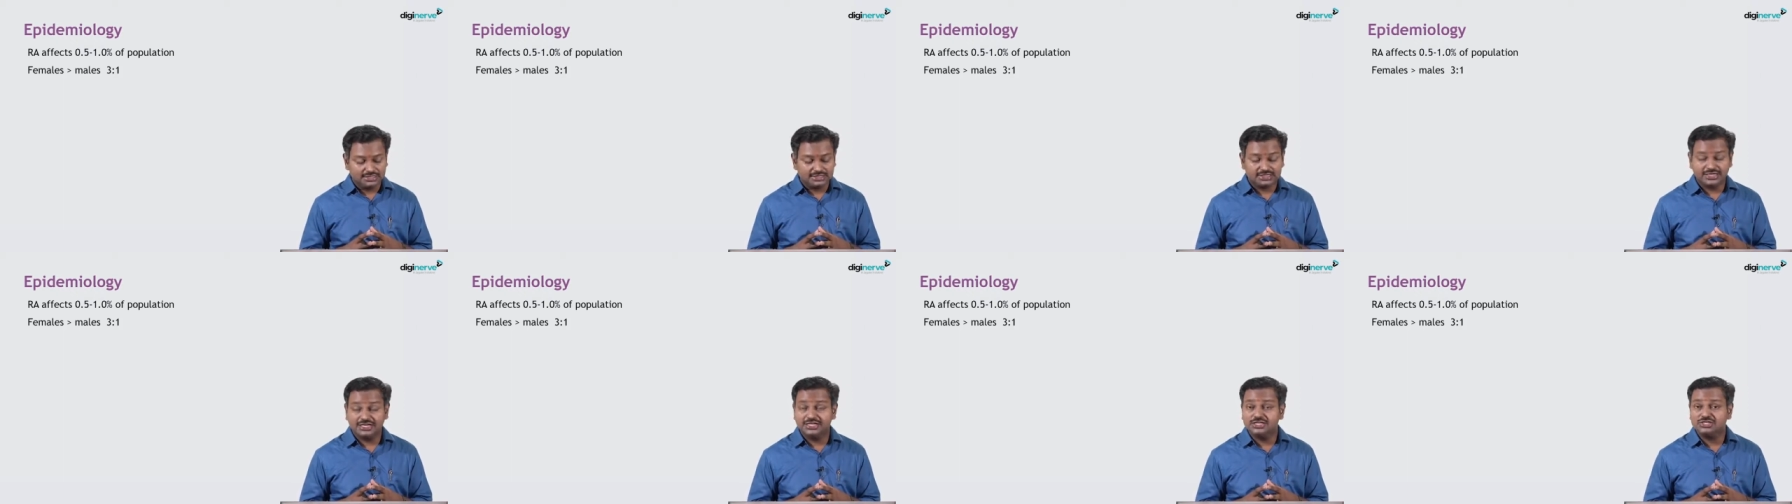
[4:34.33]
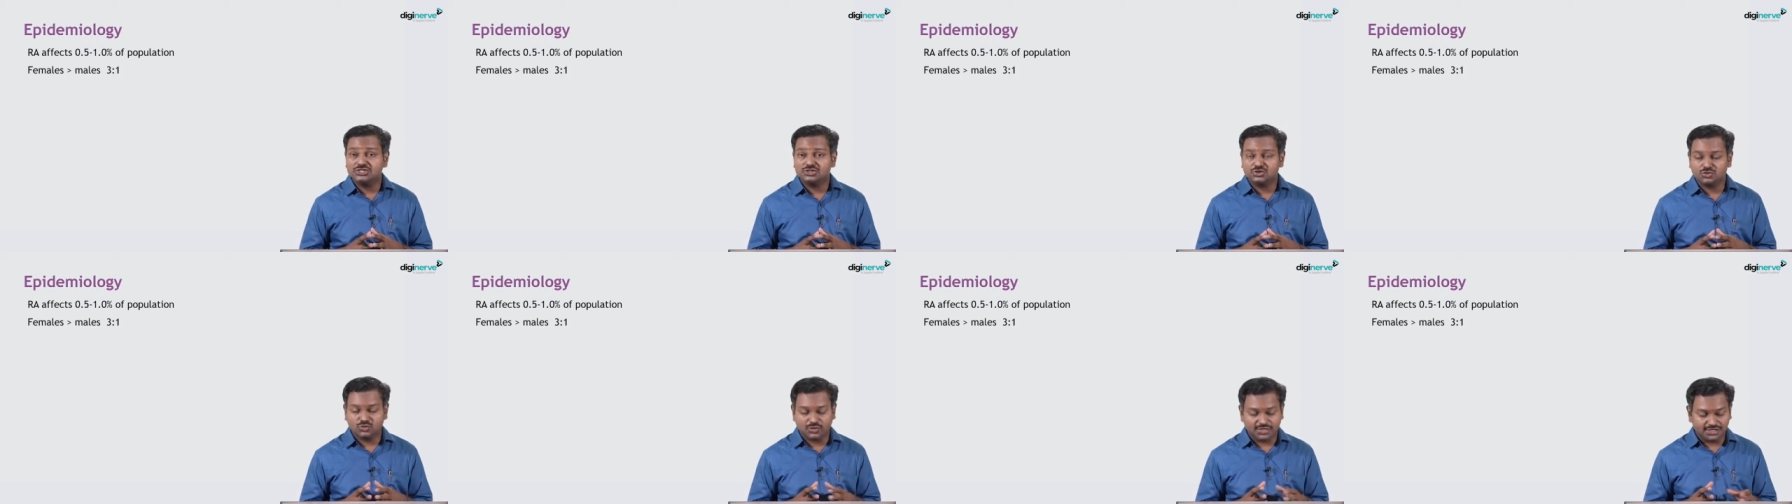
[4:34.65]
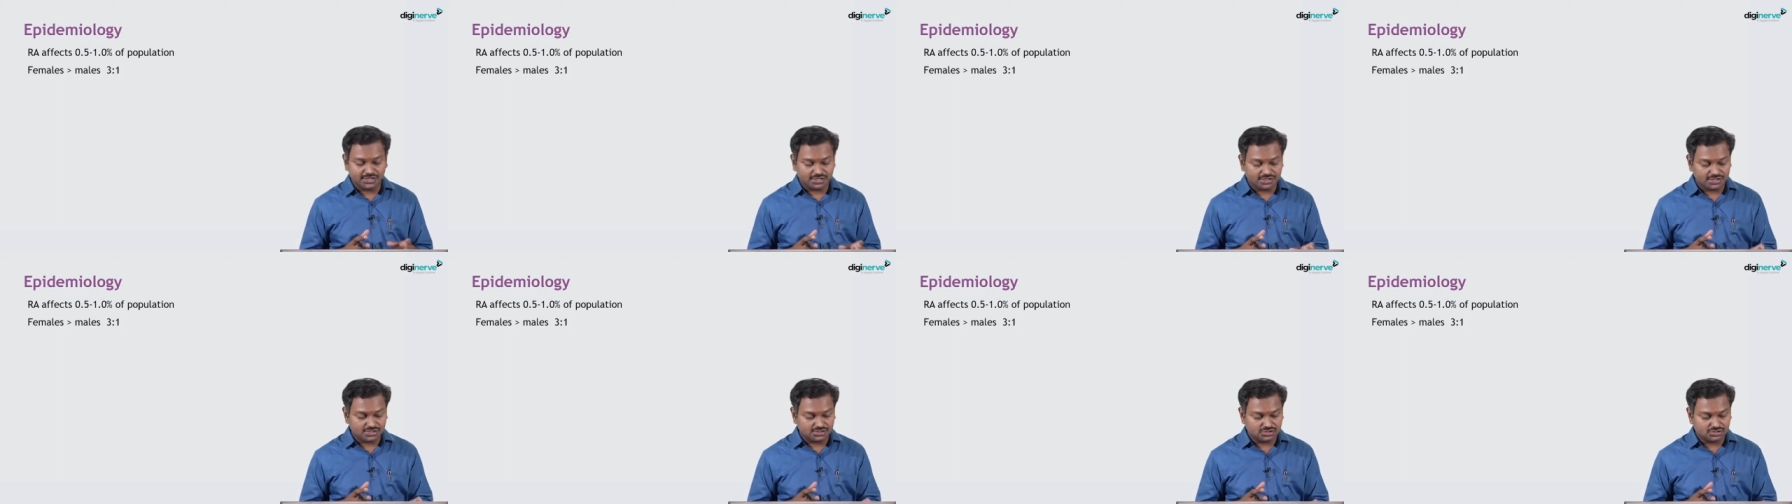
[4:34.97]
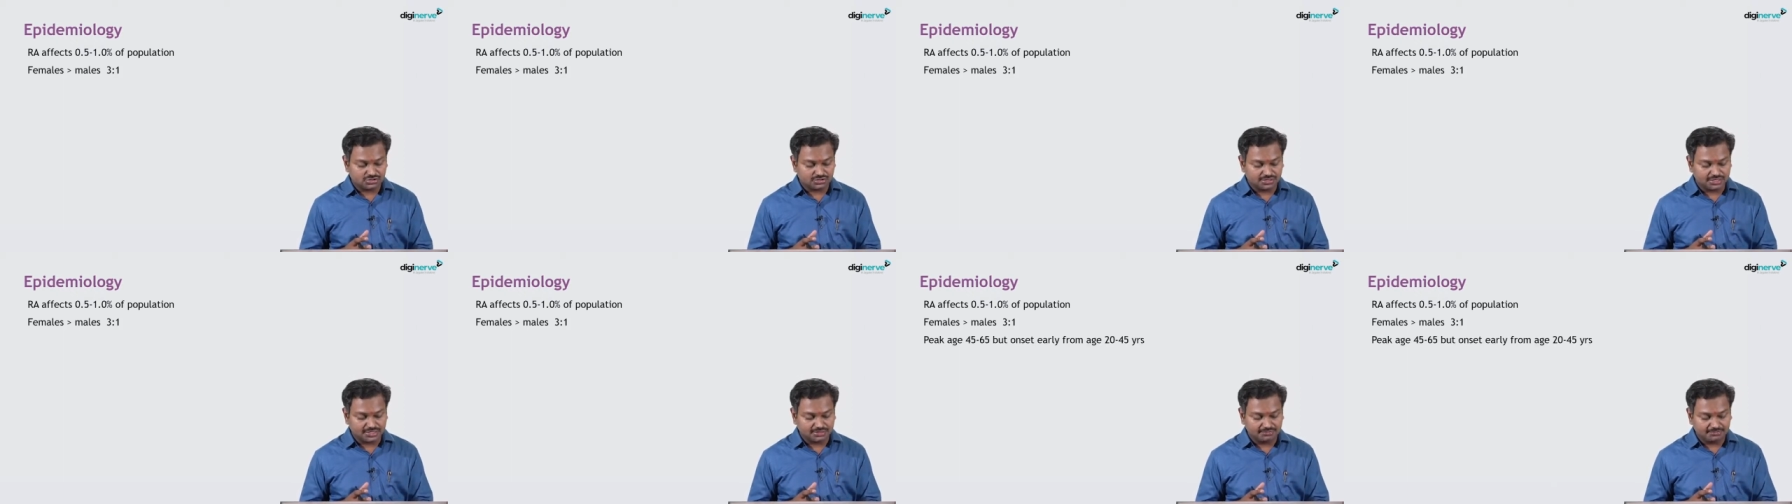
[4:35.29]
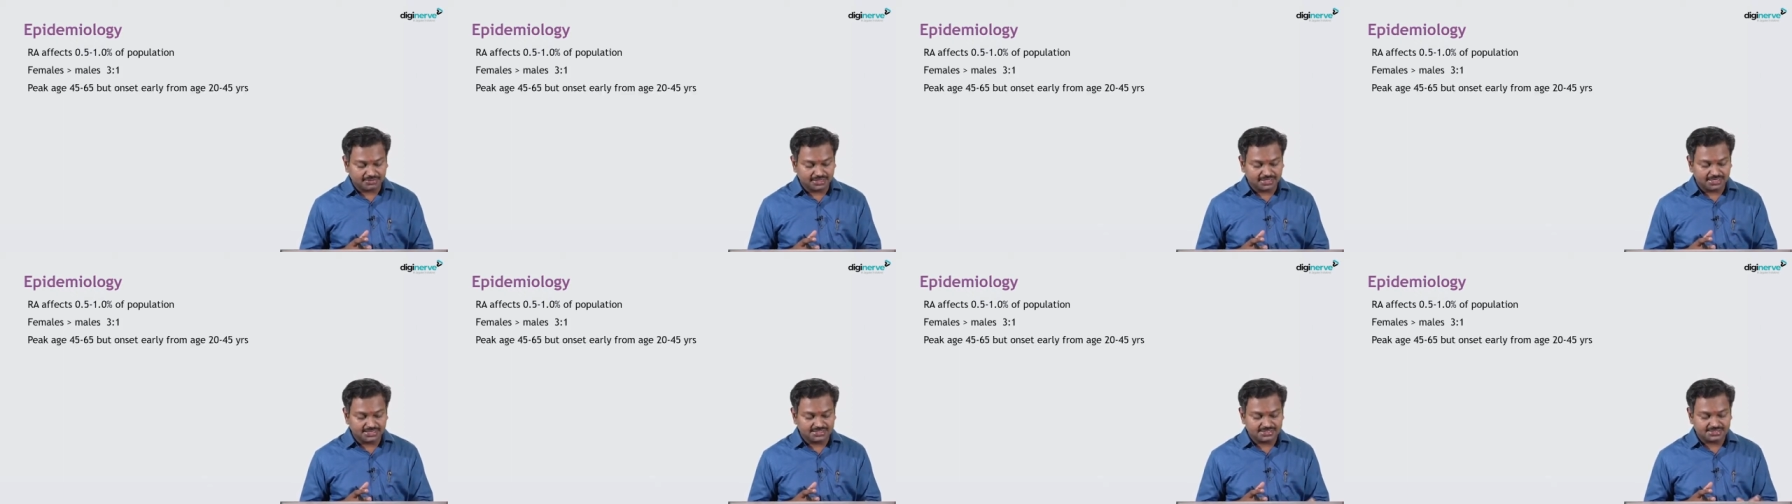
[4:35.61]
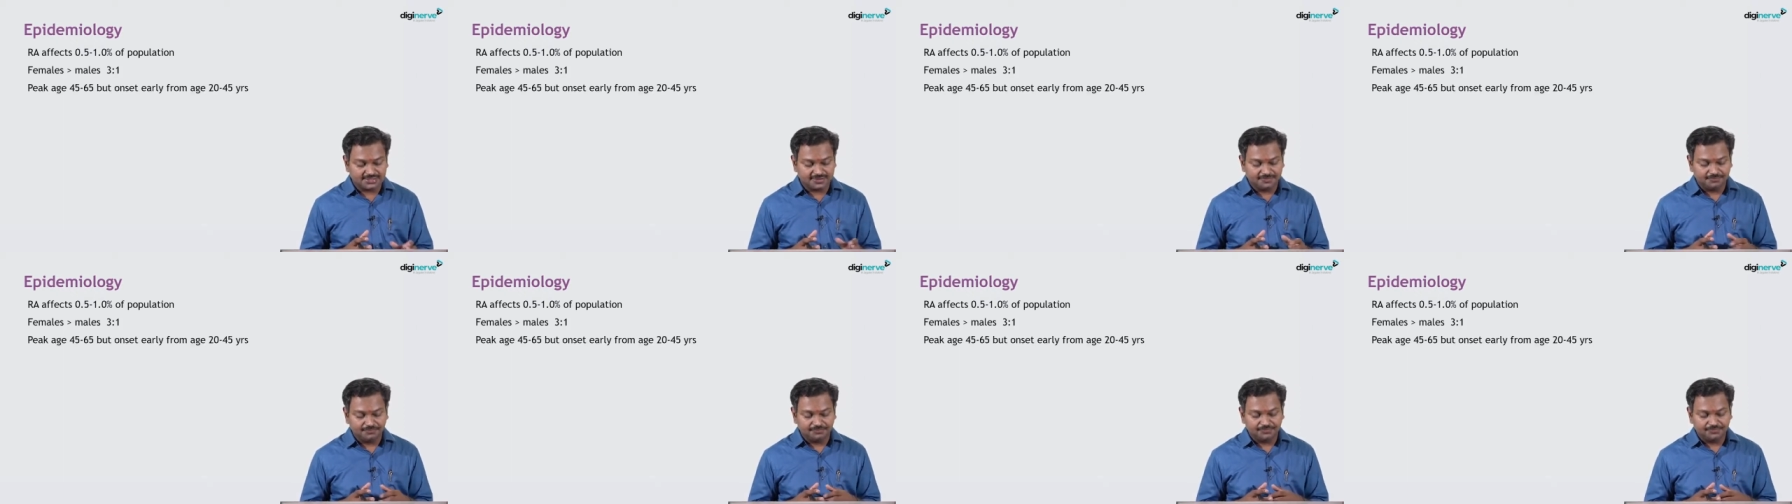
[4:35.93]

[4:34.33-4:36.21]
3:1 ratio than males.